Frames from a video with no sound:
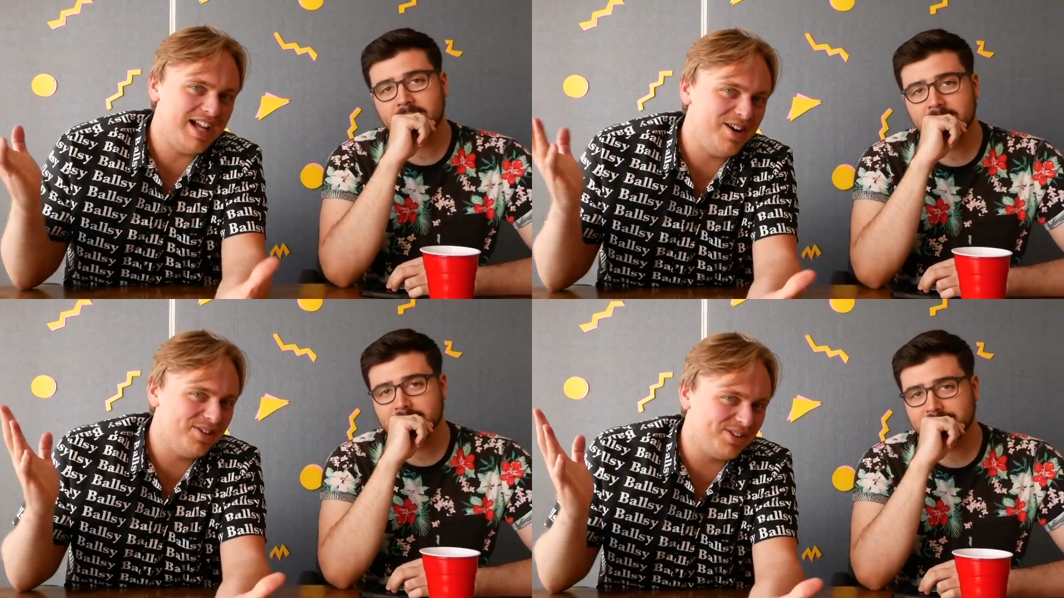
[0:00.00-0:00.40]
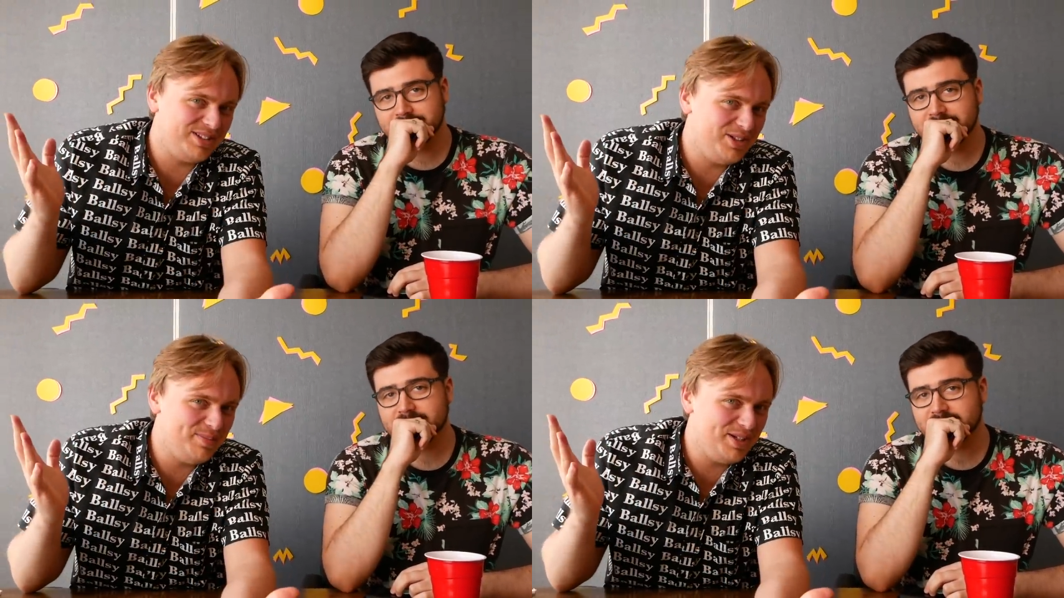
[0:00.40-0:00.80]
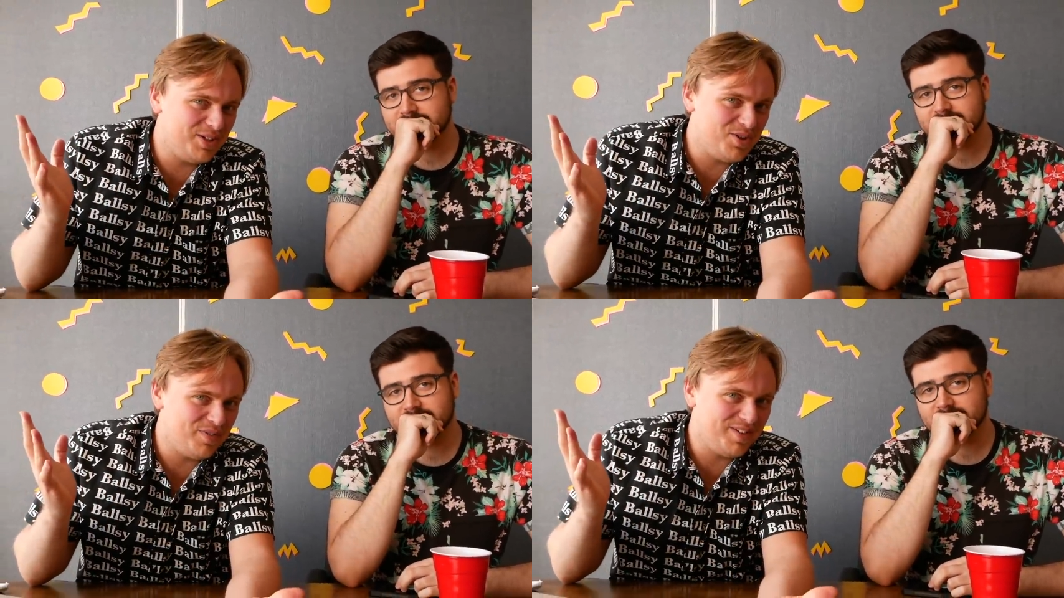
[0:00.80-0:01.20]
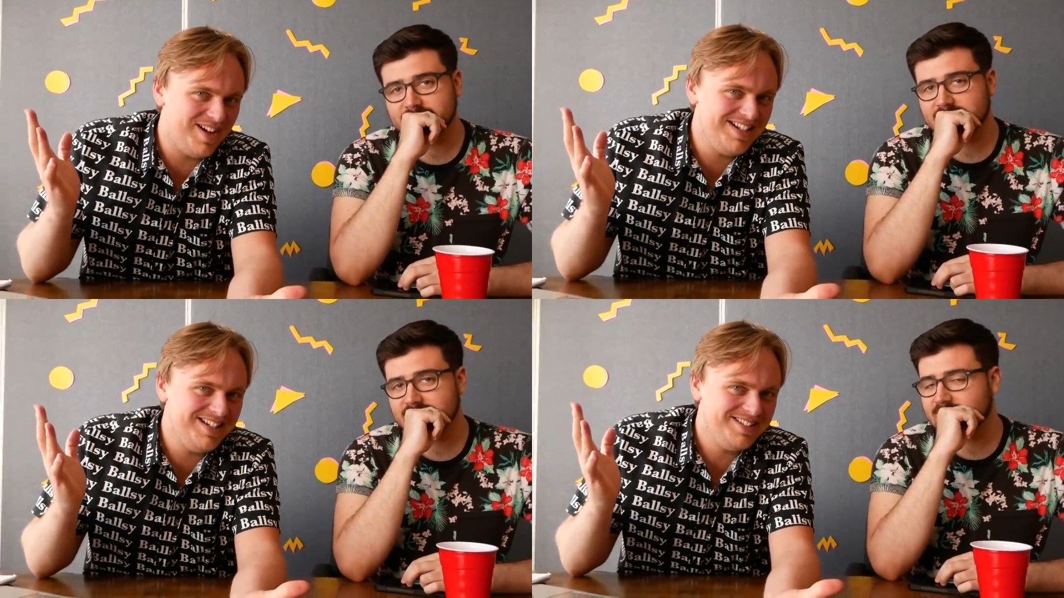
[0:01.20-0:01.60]
Speaker 1: allow us a little bit of goofing
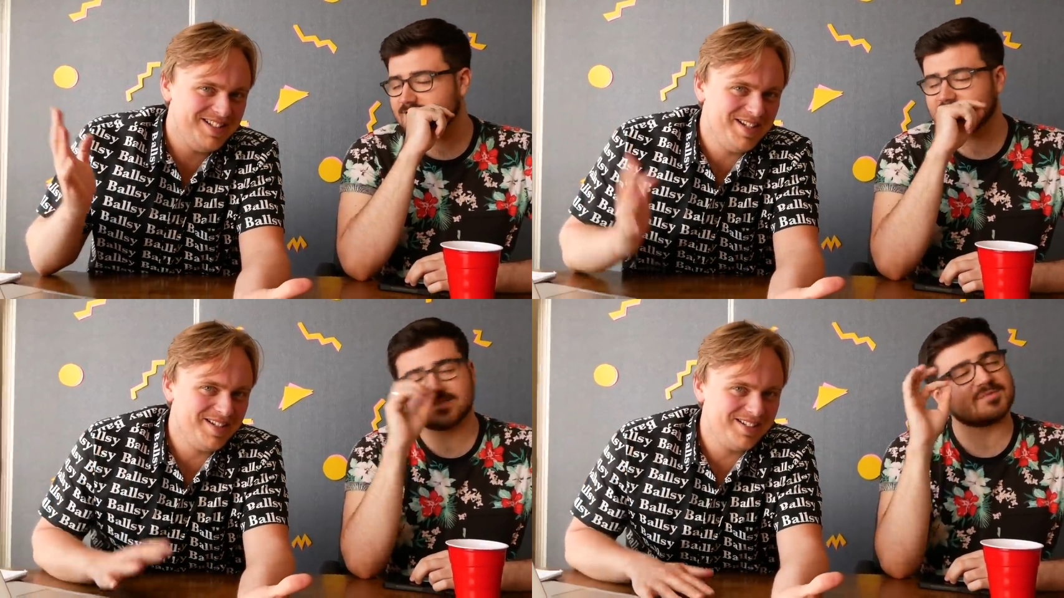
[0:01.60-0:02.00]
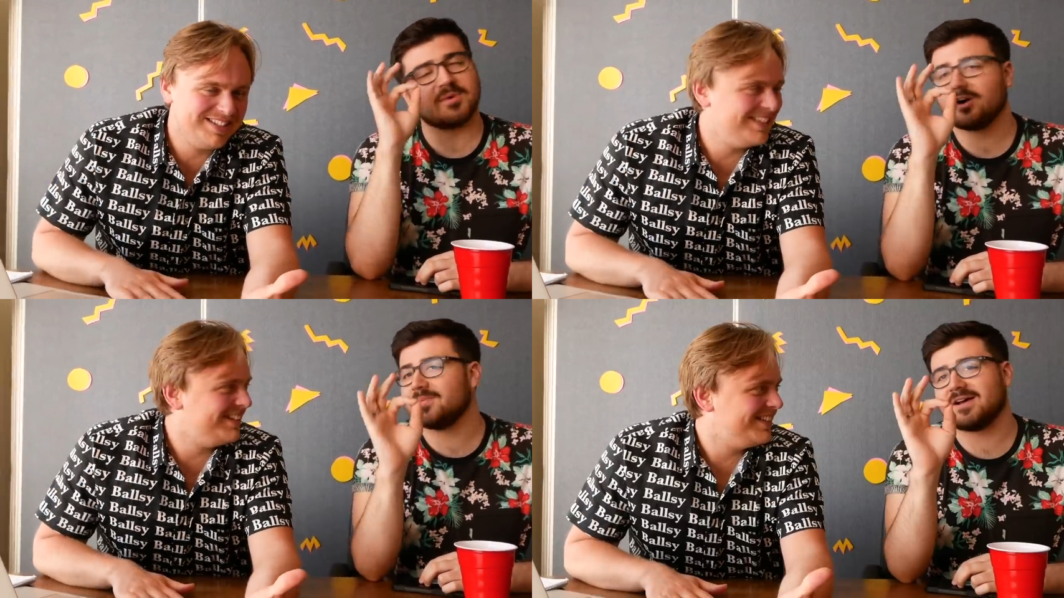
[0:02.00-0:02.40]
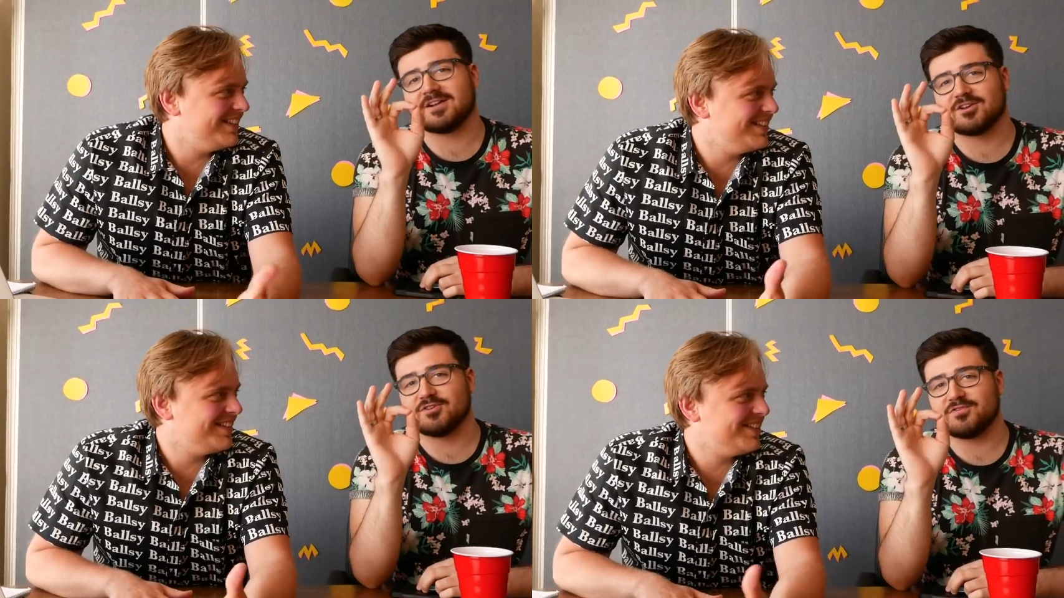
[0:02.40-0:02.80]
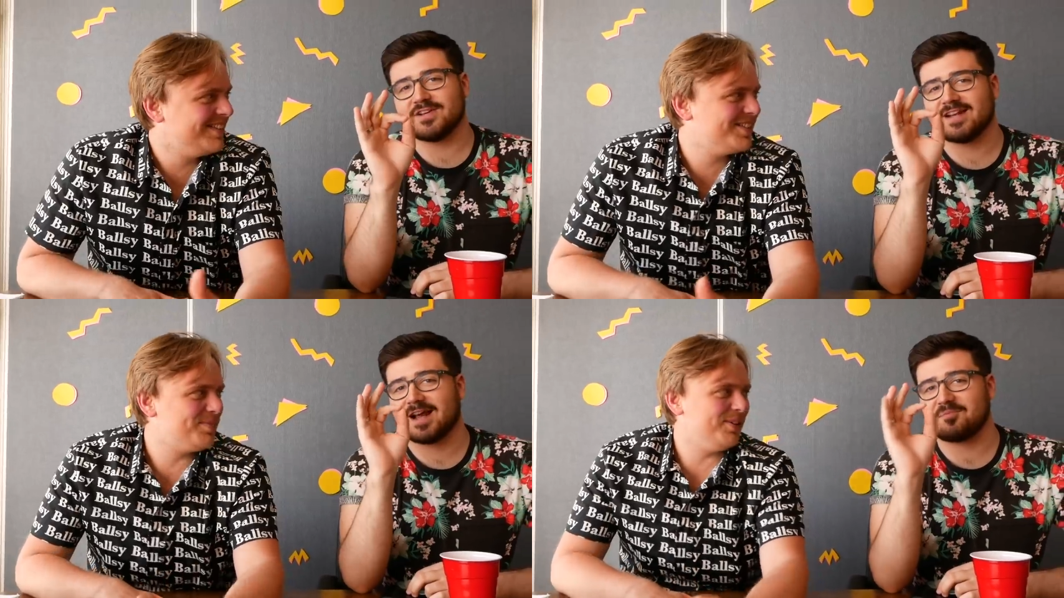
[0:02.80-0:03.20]
on you. Just a small amount of
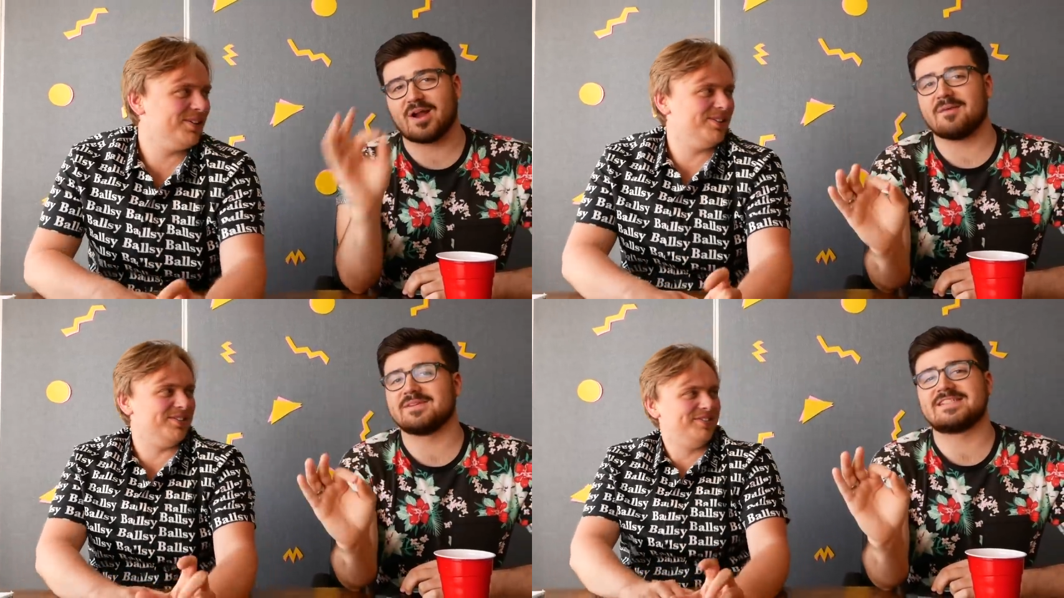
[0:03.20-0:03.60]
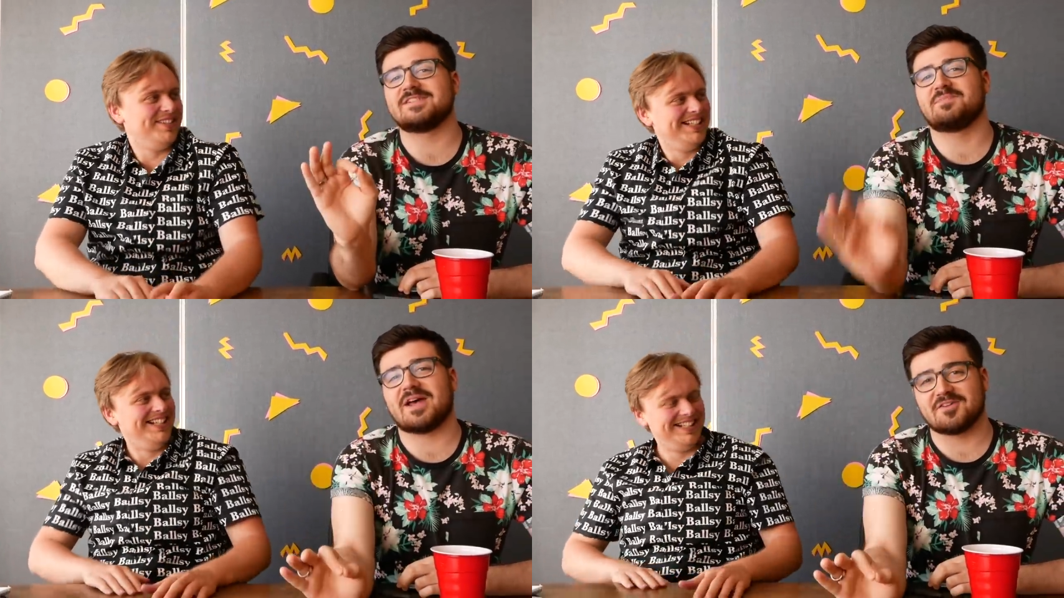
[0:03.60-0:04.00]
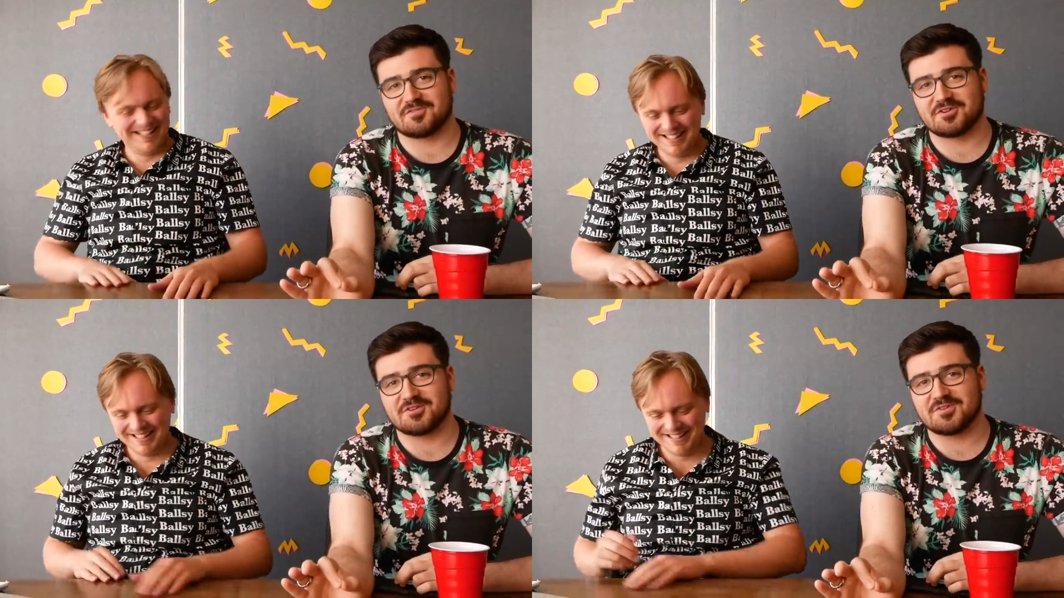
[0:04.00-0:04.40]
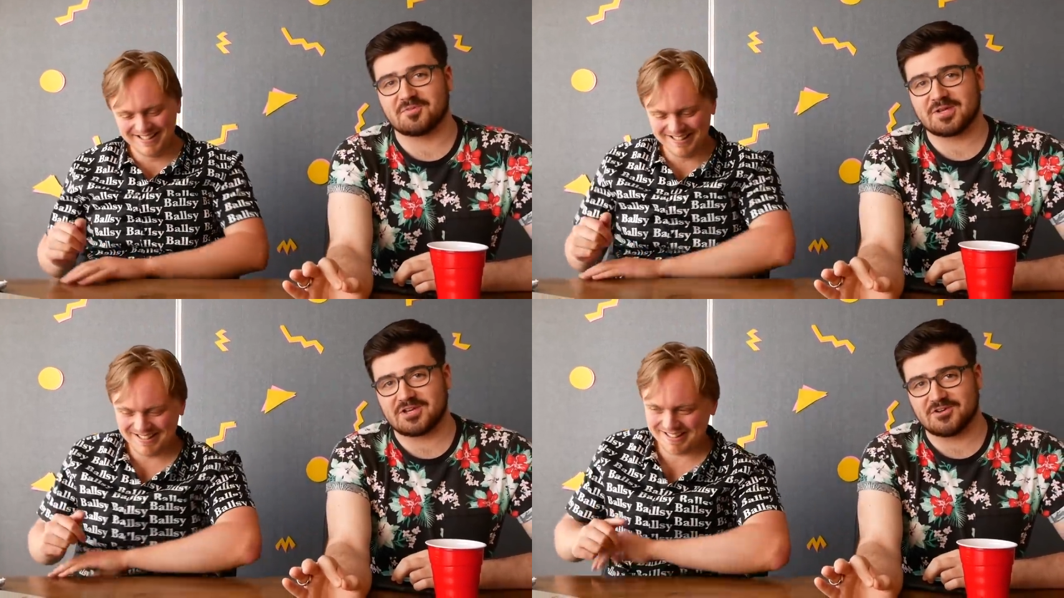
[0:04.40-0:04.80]
goofing.
Speaker 2: Small I promise goof. It's better for you that
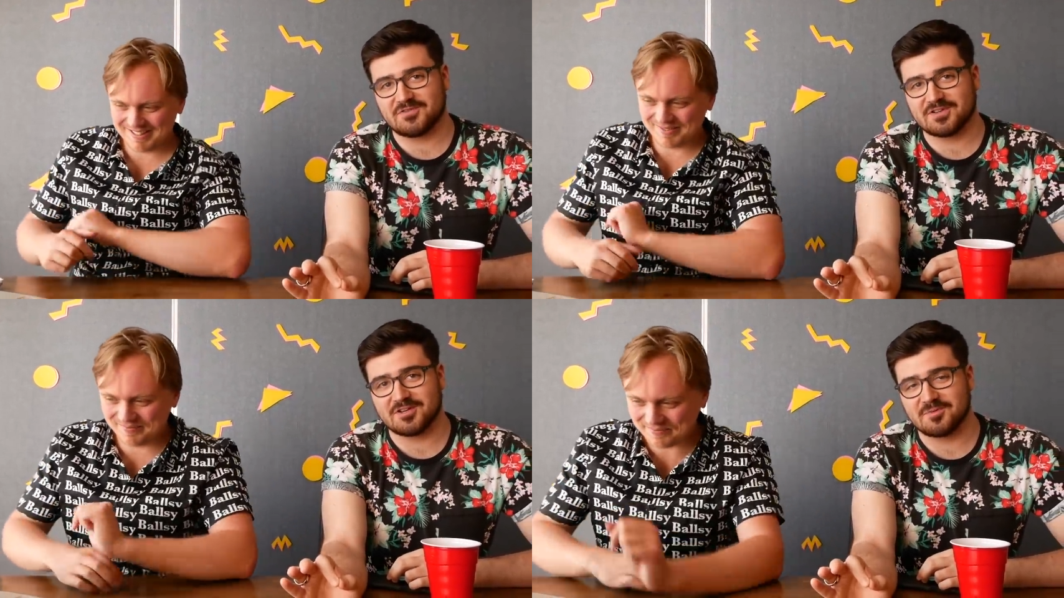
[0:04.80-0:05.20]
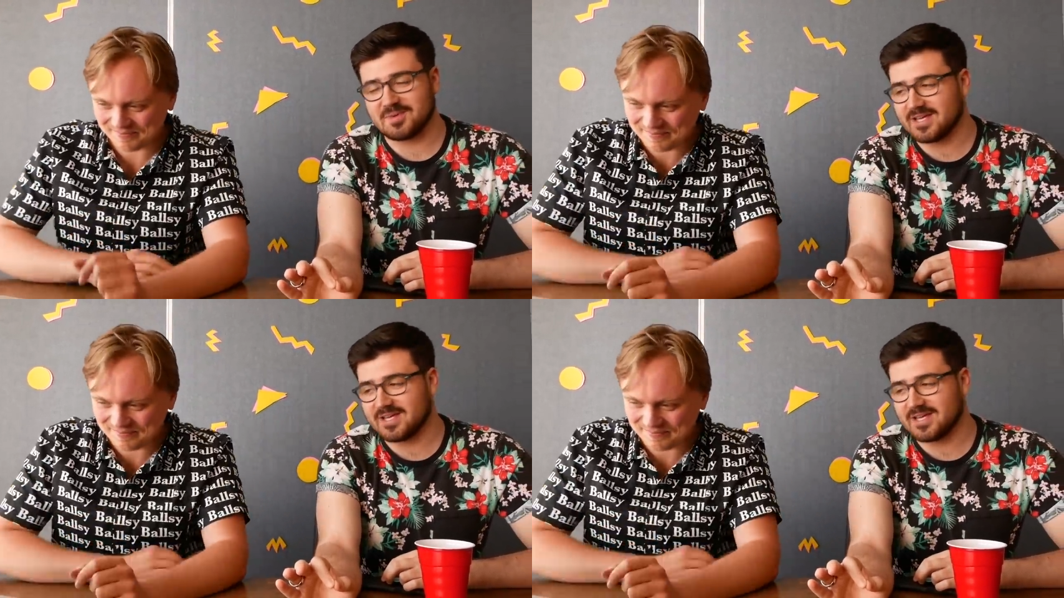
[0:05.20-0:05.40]
we goof a little